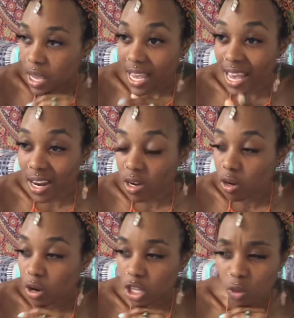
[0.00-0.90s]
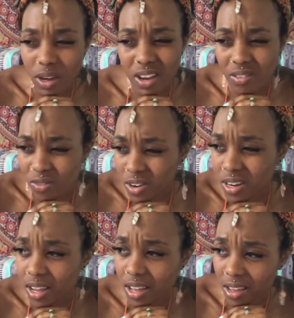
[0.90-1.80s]
hitting on you every
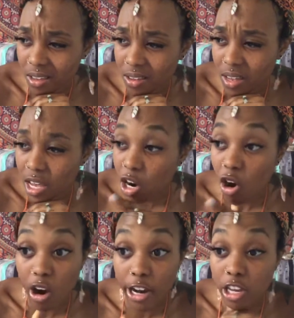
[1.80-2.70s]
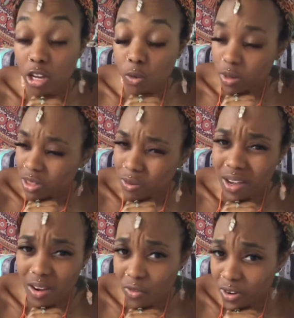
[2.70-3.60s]
day, arguing with you
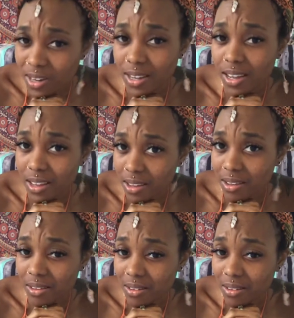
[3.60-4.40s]
every day?